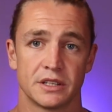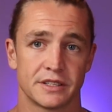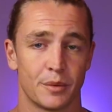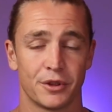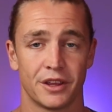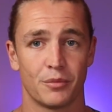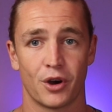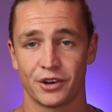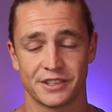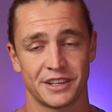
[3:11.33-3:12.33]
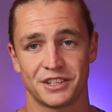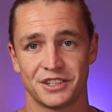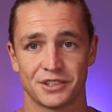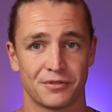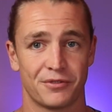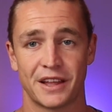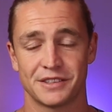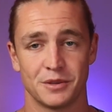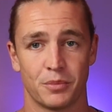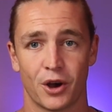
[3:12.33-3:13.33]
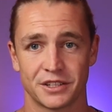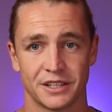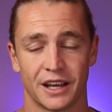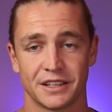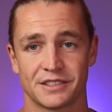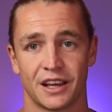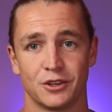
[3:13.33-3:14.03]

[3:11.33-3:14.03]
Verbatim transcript: Some of them are essentially just fancy party lights